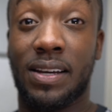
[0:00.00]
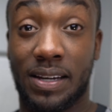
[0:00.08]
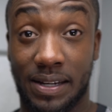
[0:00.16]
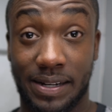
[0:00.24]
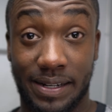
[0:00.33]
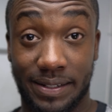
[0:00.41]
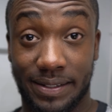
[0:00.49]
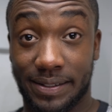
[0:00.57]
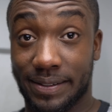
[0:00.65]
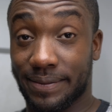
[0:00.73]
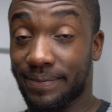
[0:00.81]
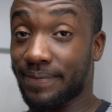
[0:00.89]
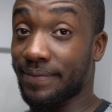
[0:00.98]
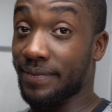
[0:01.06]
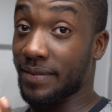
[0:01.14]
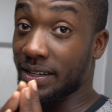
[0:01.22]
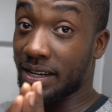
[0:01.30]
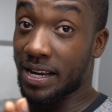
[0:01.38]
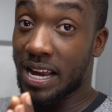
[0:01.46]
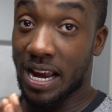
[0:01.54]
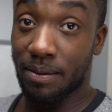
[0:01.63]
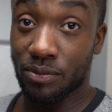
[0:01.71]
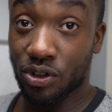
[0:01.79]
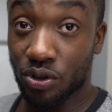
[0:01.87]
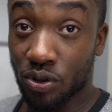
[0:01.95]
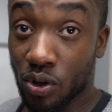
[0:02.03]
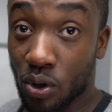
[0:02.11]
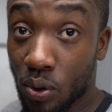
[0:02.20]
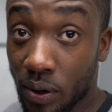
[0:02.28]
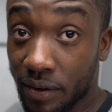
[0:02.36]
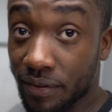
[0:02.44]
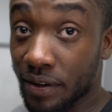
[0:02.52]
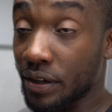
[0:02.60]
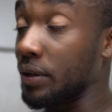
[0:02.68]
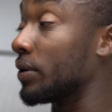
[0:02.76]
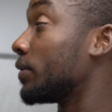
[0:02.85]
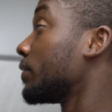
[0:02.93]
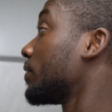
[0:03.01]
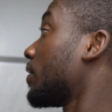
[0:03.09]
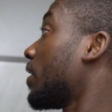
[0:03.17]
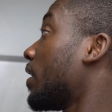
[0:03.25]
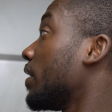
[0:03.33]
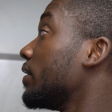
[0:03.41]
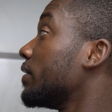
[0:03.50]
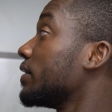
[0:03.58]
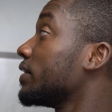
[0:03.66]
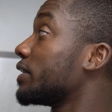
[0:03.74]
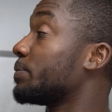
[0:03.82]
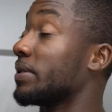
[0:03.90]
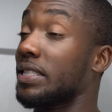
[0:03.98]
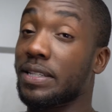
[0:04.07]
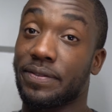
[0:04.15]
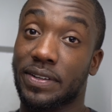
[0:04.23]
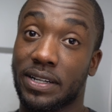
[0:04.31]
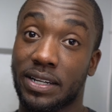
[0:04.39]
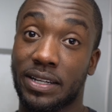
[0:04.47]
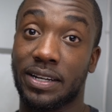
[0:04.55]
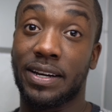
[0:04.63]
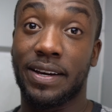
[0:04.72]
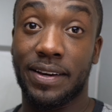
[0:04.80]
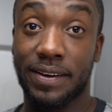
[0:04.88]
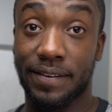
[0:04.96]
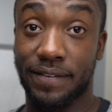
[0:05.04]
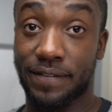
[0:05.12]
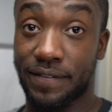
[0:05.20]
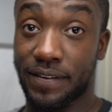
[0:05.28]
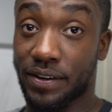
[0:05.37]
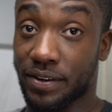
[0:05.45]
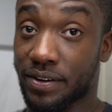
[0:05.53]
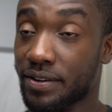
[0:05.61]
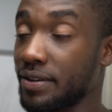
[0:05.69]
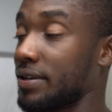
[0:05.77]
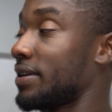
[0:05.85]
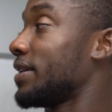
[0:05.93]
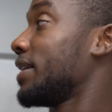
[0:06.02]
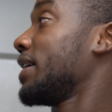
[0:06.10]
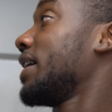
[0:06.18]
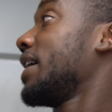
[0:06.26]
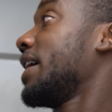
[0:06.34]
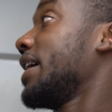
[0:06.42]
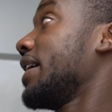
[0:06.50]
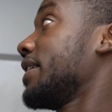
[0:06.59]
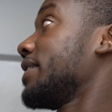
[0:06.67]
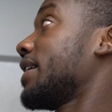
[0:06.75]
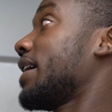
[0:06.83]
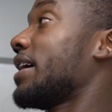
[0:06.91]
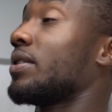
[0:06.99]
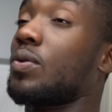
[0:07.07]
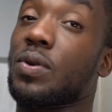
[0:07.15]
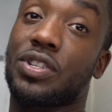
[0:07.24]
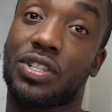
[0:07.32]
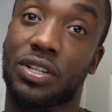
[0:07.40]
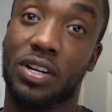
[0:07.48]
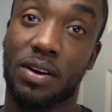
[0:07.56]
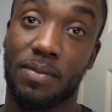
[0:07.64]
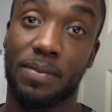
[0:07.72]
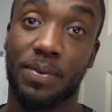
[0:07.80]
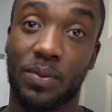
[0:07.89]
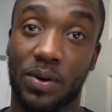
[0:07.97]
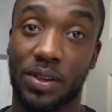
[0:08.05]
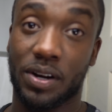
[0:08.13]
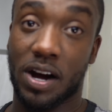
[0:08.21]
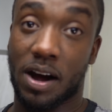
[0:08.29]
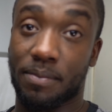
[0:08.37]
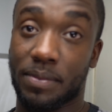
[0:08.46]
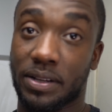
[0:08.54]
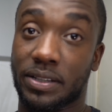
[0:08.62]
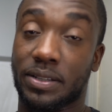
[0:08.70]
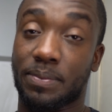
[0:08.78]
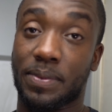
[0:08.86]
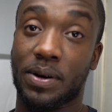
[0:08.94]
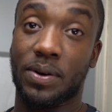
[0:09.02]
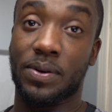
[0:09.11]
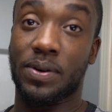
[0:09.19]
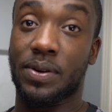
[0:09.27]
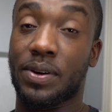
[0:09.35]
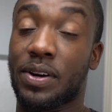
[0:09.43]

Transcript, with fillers: Hey guys, I'm gonna shoot a quick video on specifically fear. And I had a question come up in one of the comments about